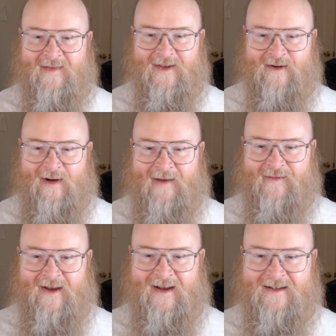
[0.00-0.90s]
the
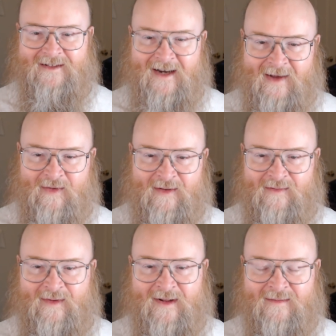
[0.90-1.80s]
graphics, and I
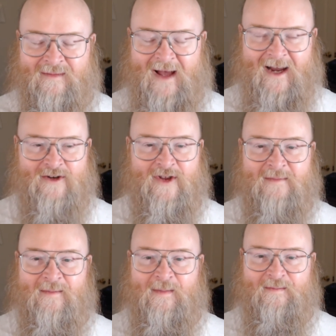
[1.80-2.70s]
will
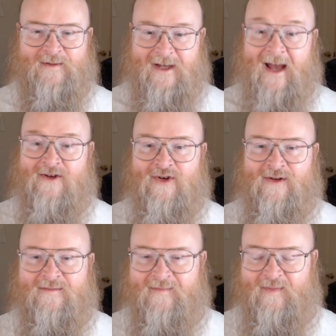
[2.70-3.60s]
actually
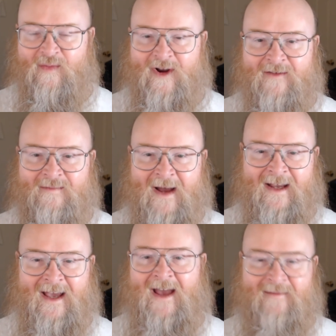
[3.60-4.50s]
schedule one of
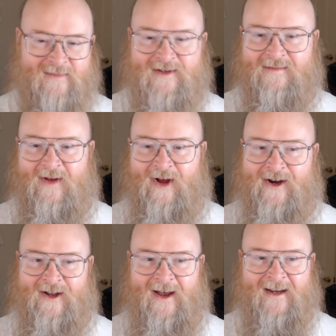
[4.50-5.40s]
my games
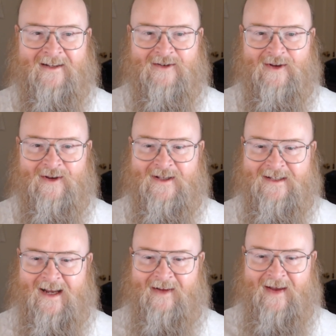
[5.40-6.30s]
online so you can
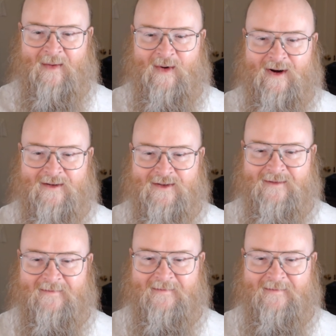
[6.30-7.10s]
see how that works.